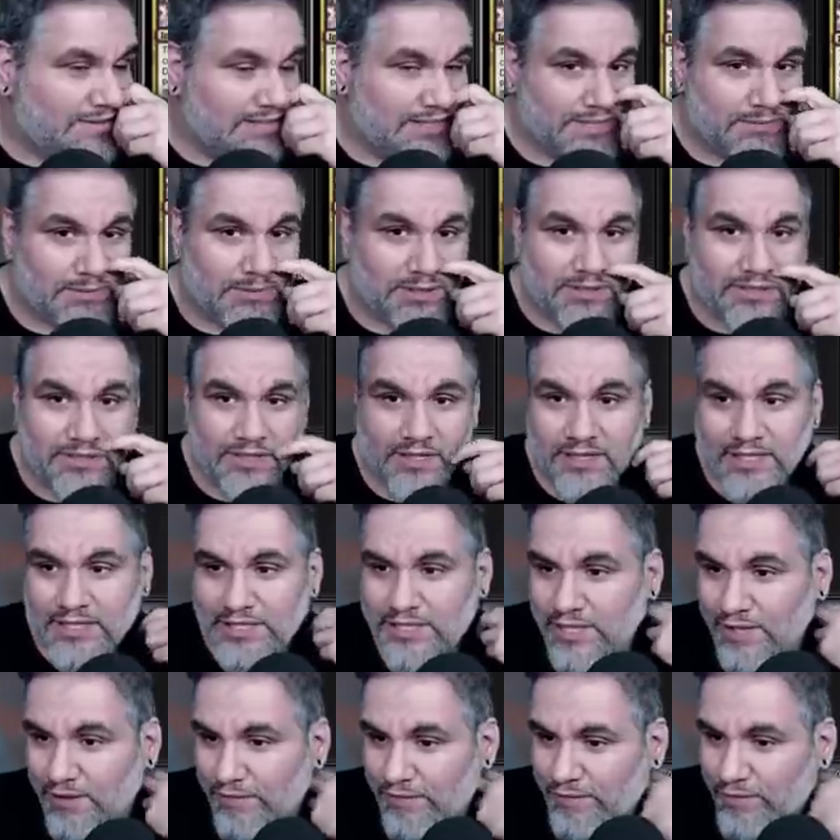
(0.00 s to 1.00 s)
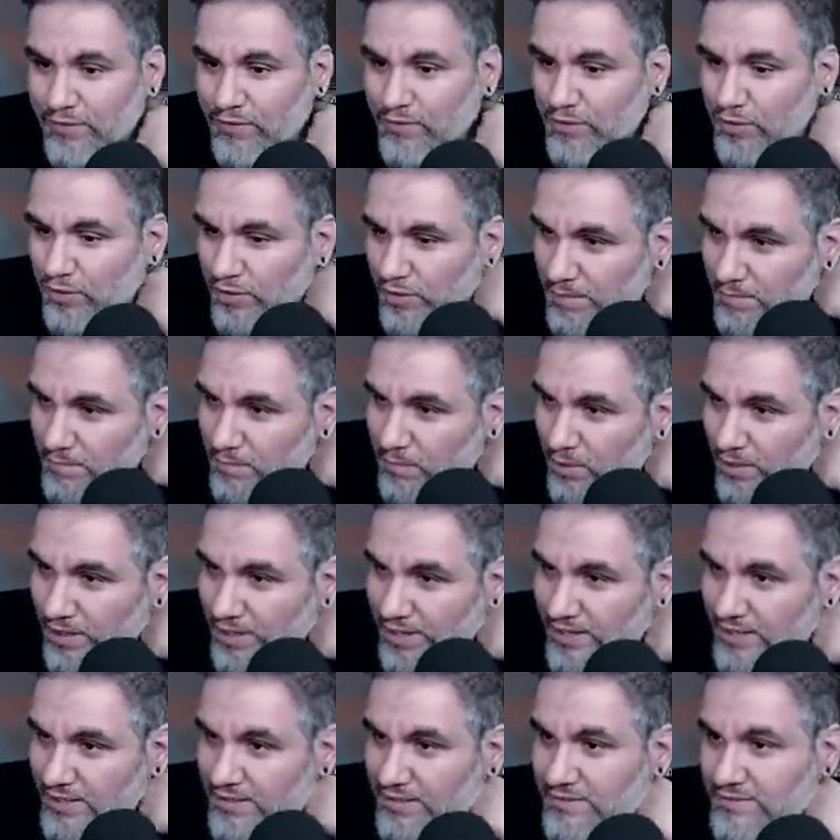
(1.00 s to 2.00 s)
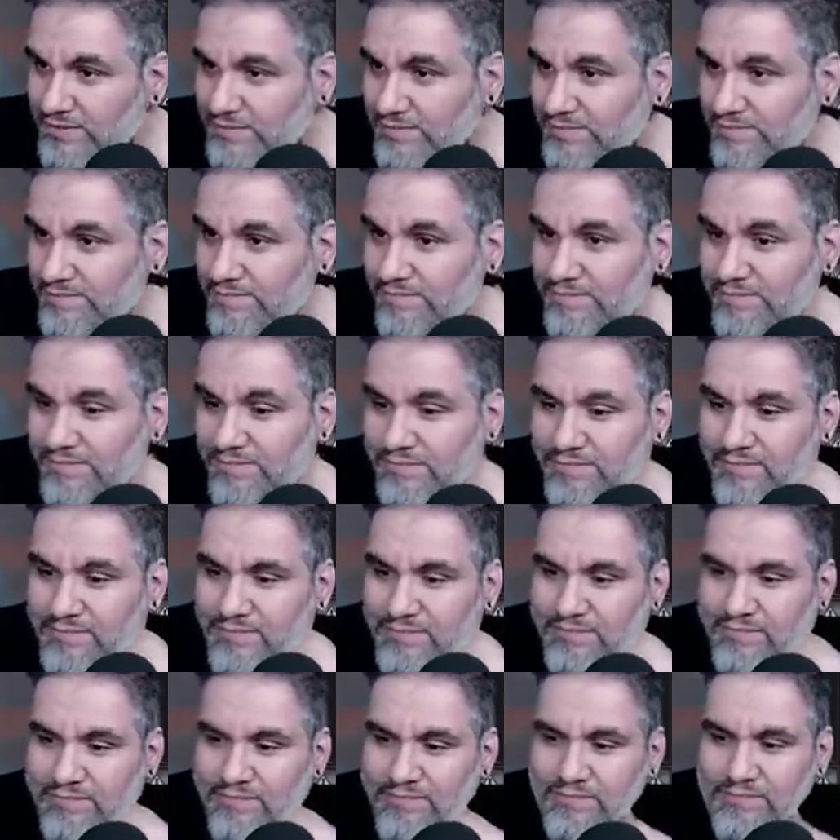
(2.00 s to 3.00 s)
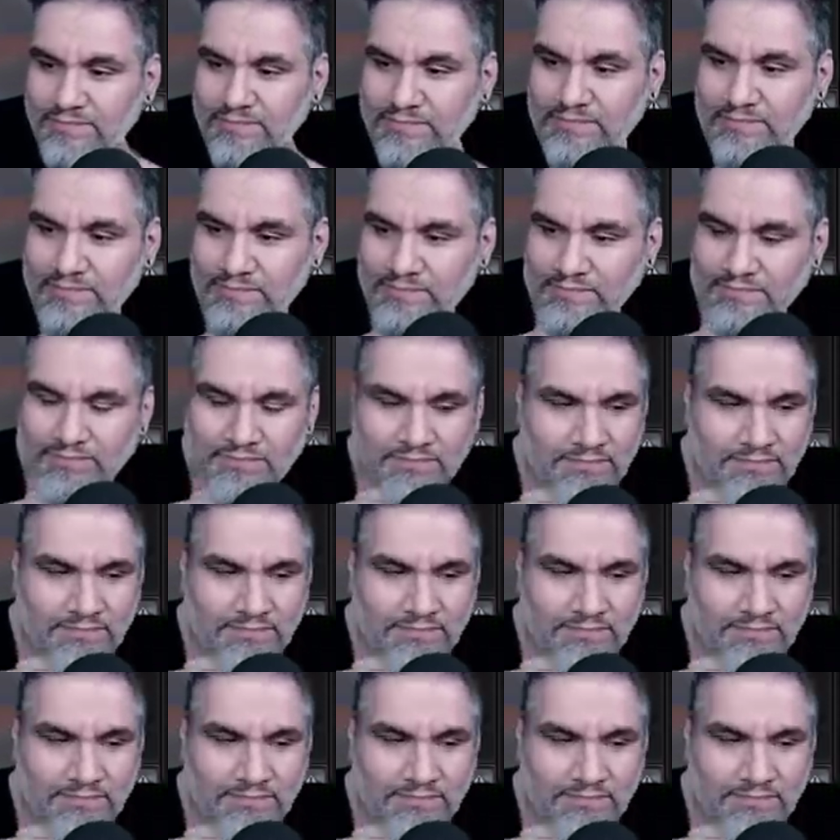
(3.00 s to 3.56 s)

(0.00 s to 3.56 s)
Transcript: This is the full grip, boy. It's a pretty good hand.